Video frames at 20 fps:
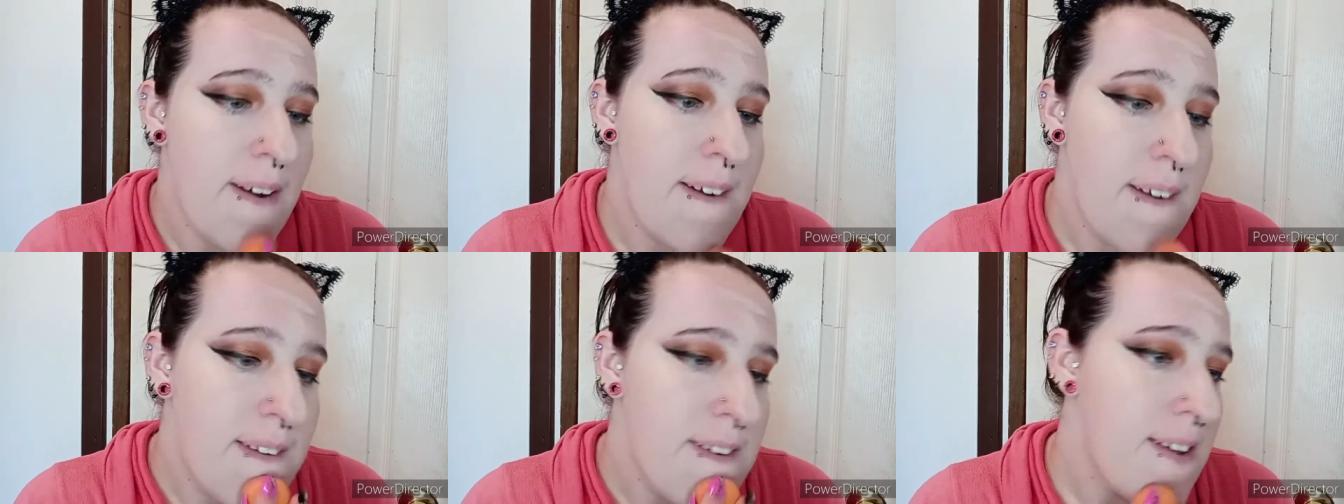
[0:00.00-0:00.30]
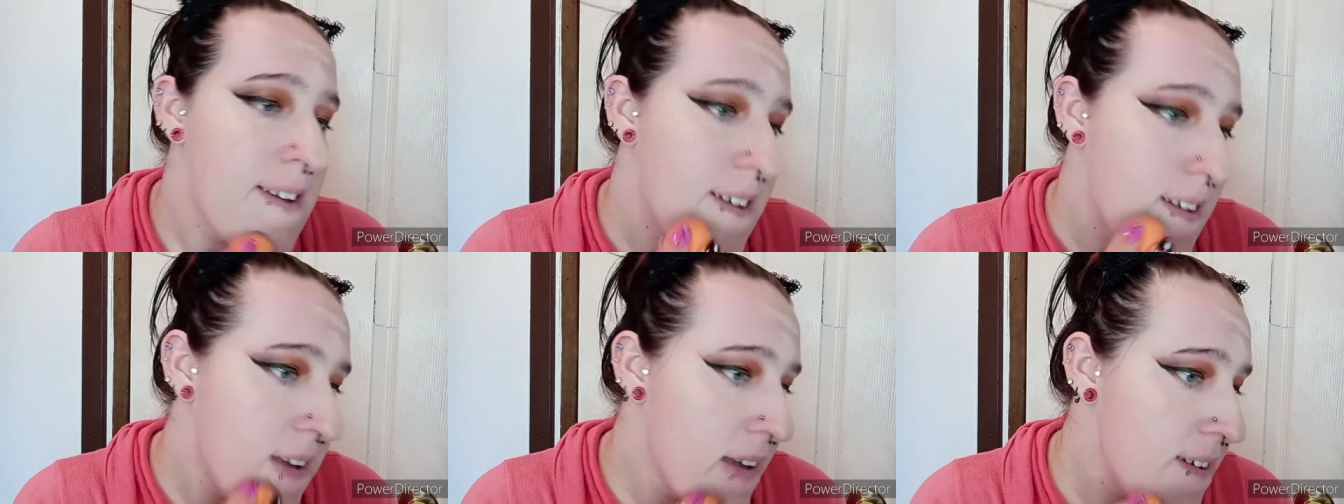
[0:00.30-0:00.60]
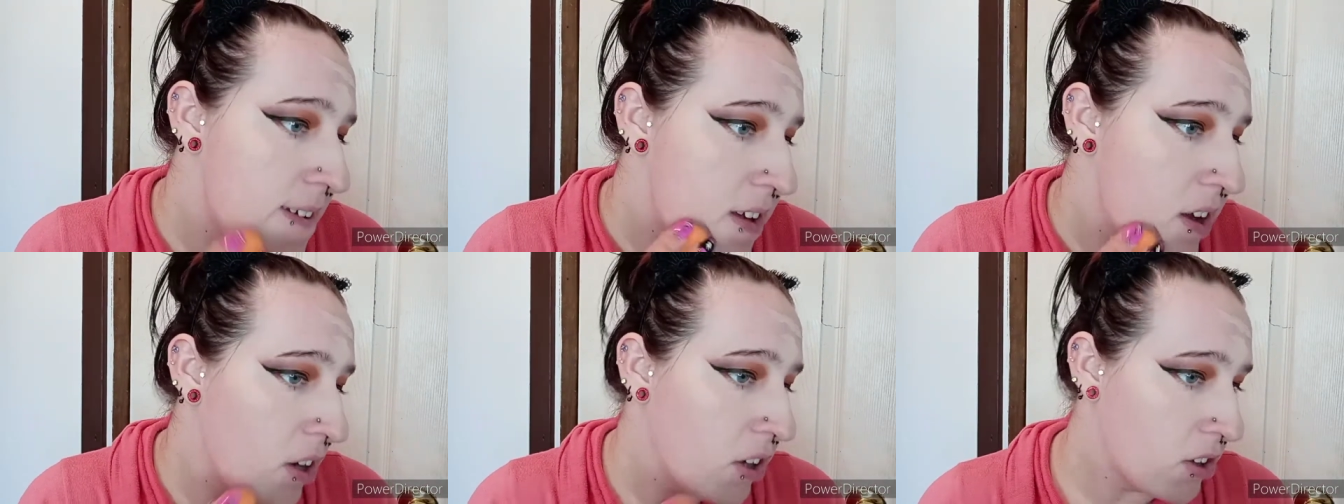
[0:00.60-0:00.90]
you're going to
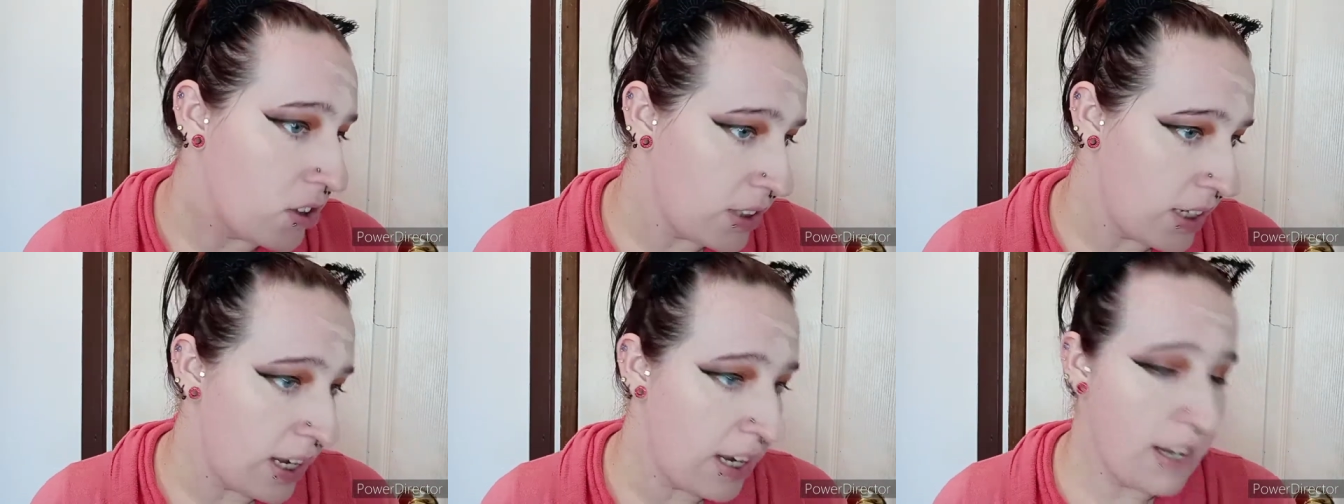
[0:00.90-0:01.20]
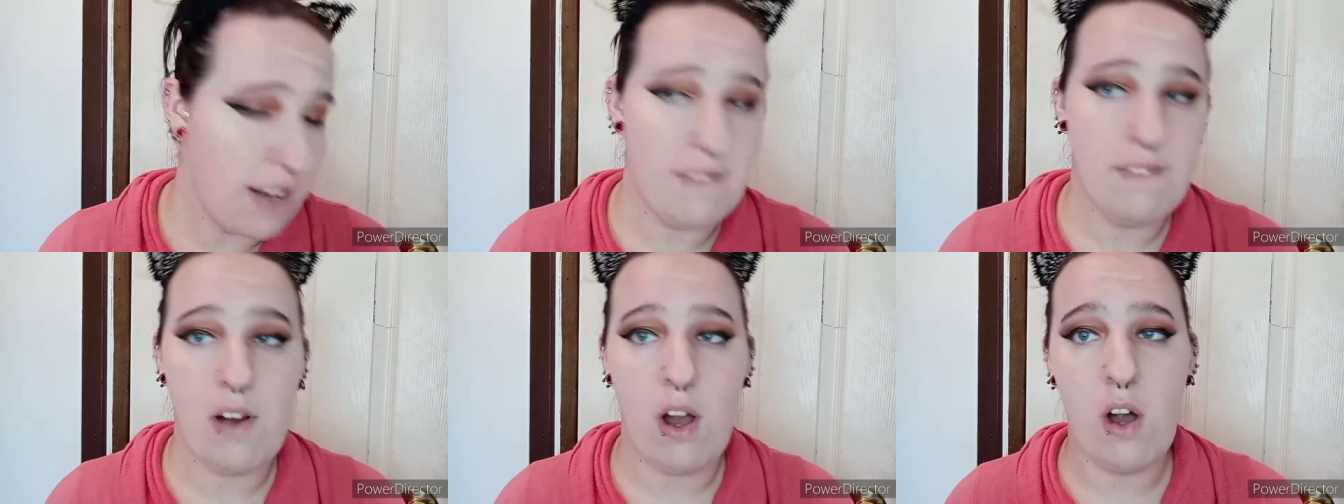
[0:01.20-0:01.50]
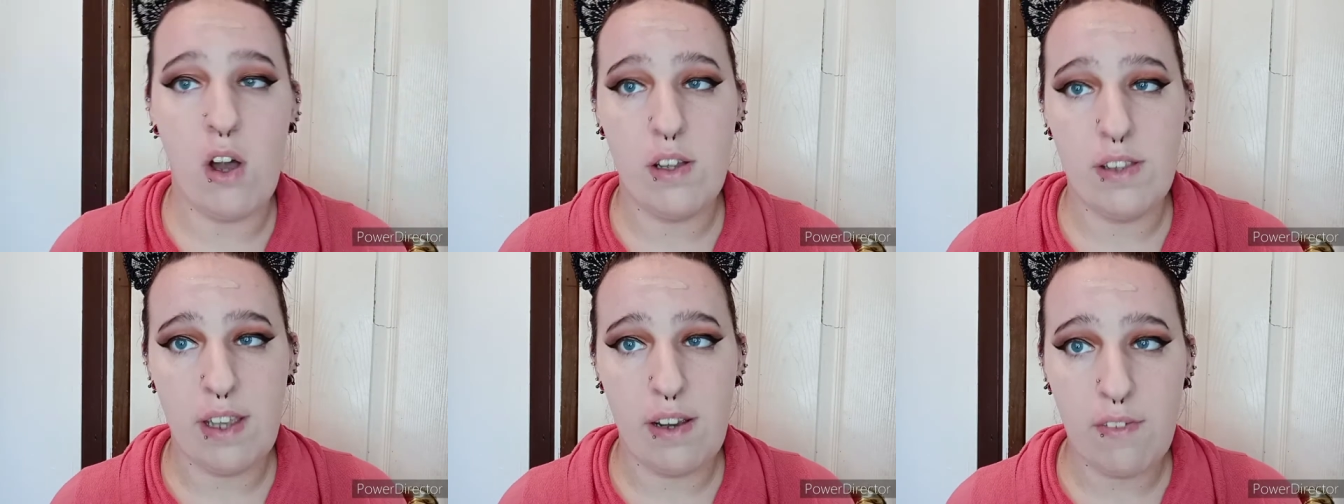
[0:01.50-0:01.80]
have all that
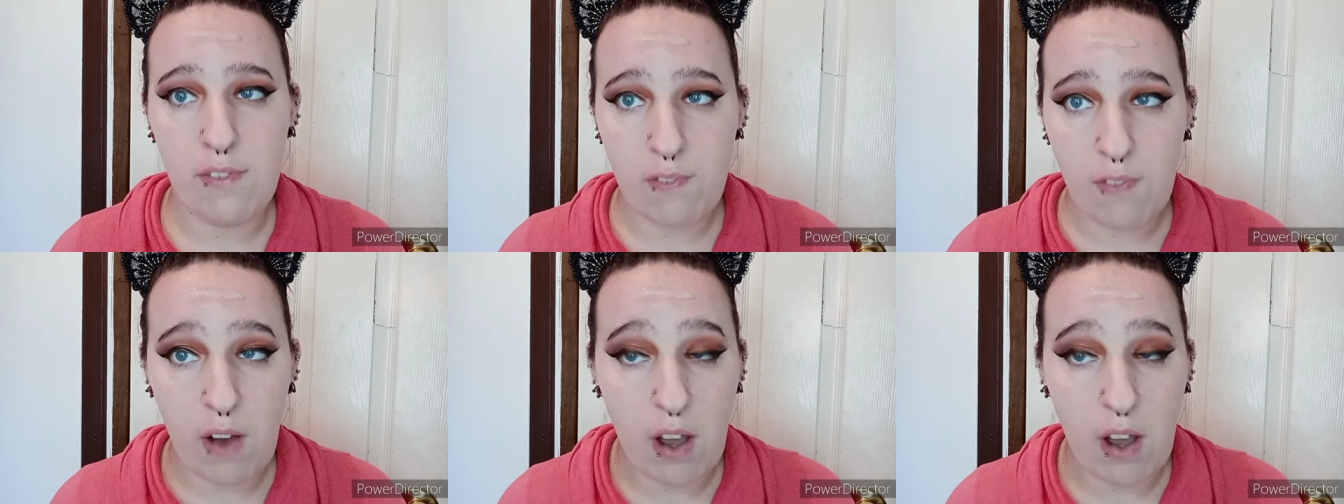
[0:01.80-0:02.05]
fallout and